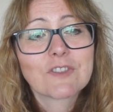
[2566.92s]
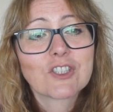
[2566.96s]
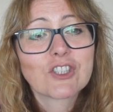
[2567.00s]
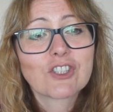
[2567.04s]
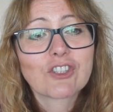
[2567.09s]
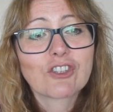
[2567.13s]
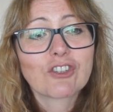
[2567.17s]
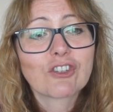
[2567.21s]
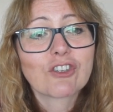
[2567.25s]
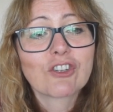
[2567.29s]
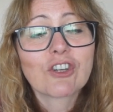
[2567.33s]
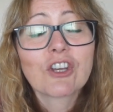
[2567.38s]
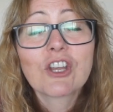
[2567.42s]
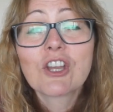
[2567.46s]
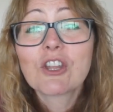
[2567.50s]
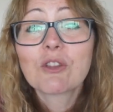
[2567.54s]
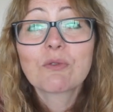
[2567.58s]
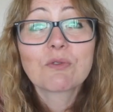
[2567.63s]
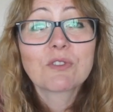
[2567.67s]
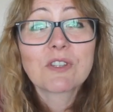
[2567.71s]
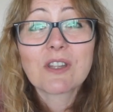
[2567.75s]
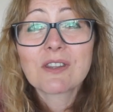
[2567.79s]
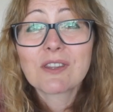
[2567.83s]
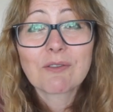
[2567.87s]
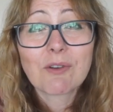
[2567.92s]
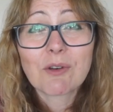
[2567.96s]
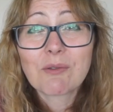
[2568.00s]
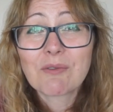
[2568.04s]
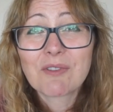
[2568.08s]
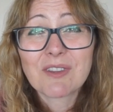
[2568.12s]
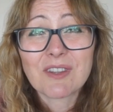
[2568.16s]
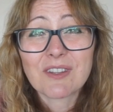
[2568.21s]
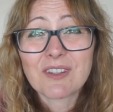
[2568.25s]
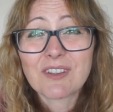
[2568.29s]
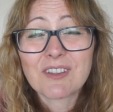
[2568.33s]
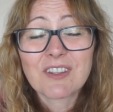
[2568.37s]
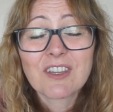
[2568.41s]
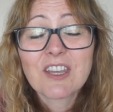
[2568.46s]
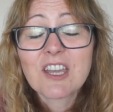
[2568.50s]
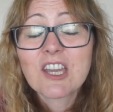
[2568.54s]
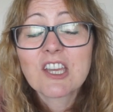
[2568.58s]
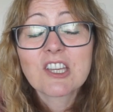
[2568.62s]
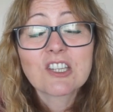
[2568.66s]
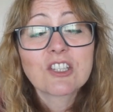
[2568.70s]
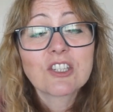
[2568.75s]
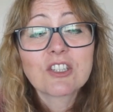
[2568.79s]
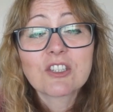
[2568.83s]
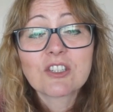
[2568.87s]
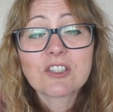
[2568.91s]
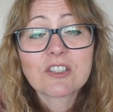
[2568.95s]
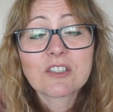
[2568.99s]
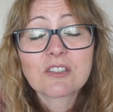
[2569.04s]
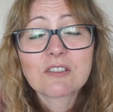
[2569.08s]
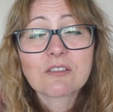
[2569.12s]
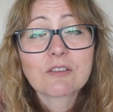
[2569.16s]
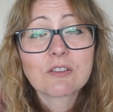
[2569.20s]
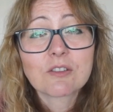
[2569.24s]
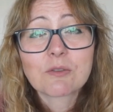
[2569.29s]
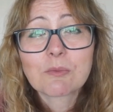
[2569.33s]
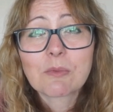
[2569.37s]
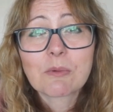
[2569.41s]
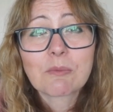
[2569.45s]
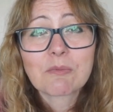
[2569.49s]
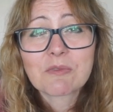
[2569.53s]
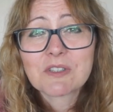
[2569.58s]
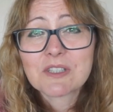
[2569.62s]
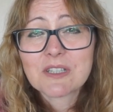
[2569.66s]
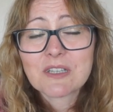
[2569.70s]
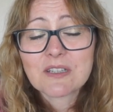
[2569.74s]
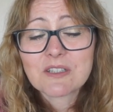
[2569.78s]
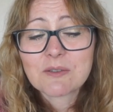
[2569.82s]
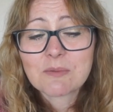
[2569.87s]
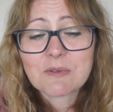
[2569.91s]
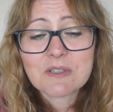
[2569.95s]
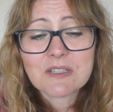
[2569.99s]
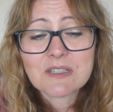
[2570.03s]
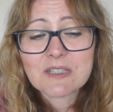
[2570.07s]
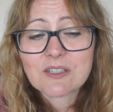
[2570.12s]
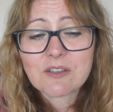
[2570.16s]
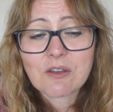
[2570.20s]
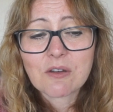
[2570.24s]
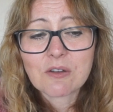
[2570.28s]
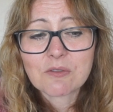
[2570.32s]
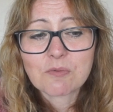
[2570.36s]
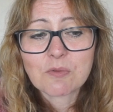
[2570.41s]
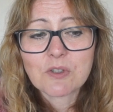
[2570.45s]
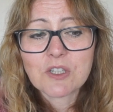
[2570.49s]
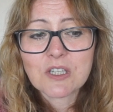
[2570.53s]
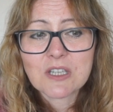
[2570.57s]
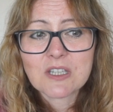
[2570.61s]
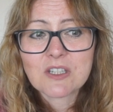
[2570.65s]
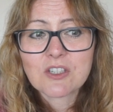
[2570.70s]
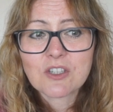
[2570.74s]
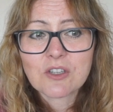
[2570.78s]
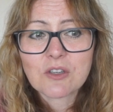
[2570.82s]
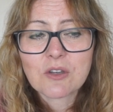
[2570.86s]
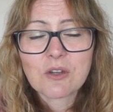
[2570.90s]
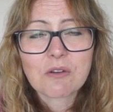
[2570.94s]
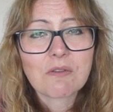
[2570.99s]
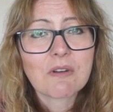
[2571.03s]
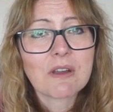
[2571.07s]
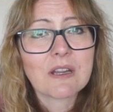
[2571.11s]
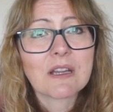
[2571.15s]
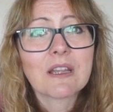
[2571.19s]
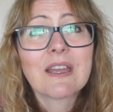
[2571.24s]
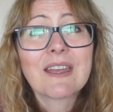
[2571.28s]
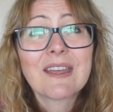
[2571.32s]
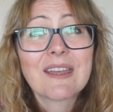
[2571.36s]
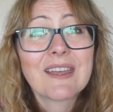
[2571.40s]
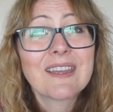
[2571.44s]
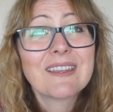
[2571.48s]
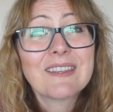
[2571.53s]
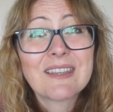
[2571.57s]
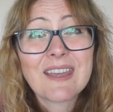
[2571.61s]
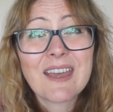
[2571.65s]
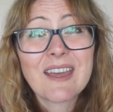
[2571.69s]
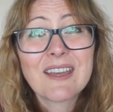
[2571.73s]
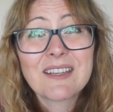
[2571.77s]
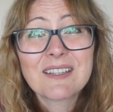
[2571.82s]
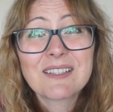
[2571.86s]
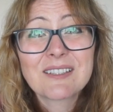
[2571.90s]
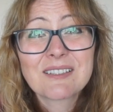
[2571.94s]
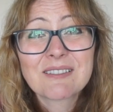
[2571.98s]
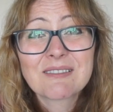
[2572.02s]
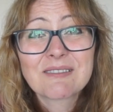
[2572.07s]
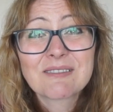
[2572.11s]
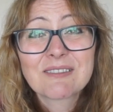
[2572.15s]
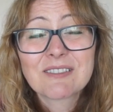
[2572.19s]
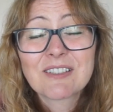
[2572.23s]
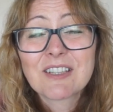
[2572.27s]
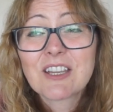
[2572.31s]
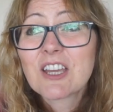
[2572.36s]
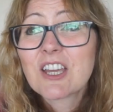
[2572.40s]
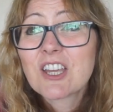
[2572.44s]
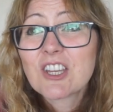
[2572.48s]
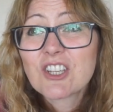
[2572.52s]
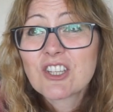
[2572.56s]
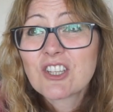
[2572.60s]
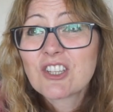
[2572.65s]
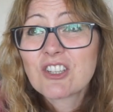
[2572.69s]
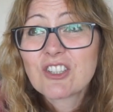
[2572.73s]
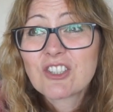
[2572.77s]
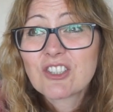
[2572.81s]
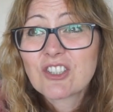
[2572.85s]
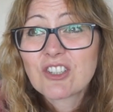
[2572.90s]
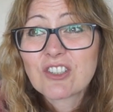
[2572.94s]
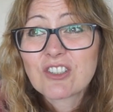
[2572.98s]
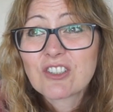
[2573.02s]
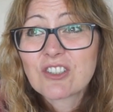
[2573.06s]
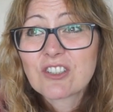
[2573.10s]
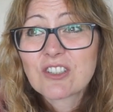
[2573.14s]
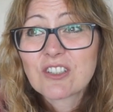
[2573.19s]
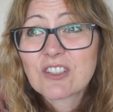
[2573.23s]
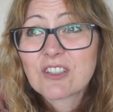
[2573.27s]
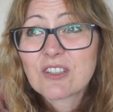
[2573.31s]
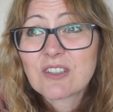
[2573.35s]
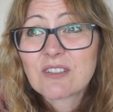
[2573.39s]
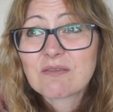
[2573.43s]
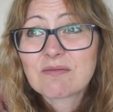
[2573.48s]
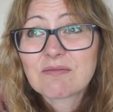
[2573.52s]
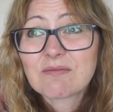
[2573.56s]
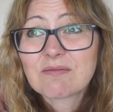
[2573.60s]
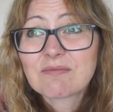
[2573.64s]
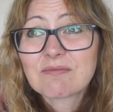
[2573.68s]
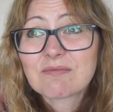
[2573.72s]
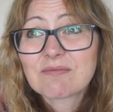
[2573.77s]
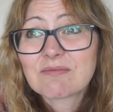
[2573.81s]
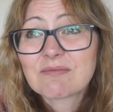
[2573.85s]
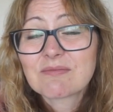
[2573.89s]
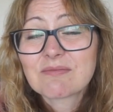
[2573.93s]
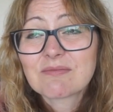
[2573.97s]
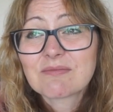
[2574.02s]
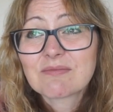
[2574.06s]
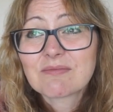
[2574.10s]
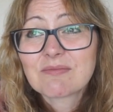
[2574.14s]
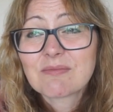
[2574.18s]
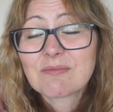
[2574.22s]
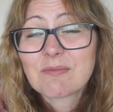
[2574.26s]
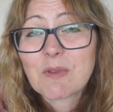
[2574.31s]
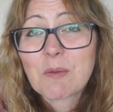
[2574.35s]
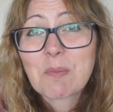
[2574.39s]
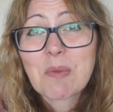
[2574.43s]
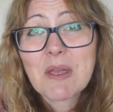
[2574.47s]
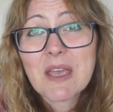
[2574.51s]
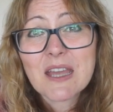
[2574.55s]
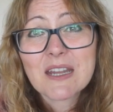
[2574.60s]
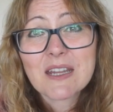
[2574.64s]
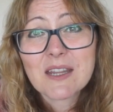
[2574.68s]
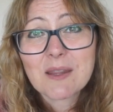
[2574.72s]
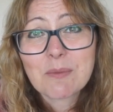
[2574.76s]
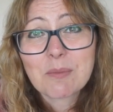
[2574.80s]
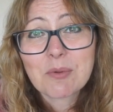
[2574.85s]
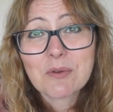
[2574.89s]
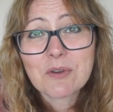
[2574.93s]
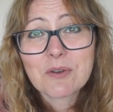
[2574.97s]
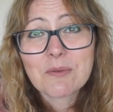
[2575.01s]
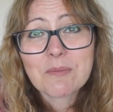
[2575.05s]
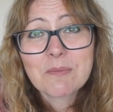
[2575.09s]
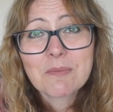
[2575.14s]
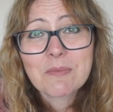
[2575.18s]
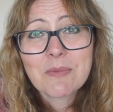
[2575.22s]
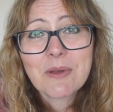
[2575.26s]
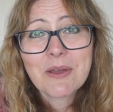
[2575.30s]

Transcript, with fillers: So there was nothing wrong with her. She just, someone was saying to me in Discord, was, is she all right? Yes, she's just a pain in the bum.